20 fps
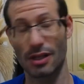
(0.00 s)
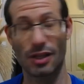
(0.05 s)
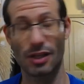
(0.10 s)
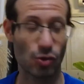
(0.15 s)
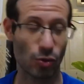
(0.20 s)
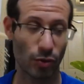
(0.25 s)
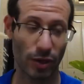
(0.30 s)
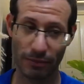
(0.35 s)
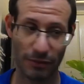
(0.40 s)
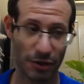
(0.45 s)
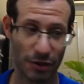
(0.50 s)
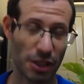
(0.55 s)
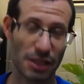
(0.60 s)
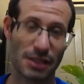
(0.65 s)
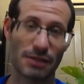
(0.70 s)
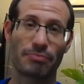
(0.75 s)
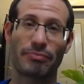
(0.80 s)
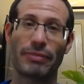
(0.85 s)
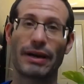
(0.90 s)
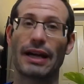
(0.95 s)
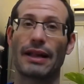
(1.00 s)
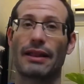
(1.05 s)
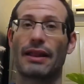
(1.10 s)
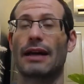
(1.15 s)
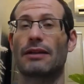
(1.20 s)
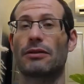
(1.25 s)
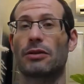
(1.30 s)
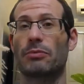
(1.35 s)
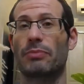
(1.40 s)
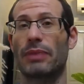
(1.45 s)
So I just paid the
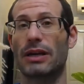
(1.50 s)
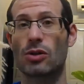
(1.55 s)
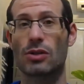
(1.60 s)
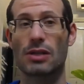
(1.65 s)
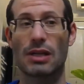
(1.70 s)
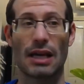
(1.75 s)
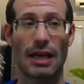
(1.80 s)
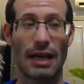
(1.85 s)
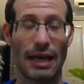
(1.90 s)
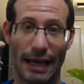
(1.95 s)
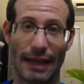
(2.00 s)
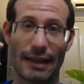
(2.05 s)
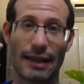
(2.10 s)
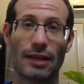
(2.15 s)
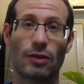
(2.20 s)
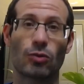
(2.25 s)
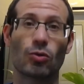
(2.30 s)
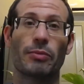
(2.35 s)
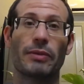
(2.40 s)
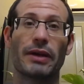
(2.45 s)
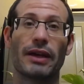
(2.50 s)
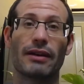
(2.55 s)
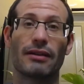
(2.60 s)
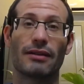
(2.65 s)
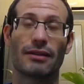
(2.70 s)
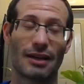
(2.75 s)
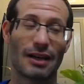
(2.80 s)
100 pesos and they took me here.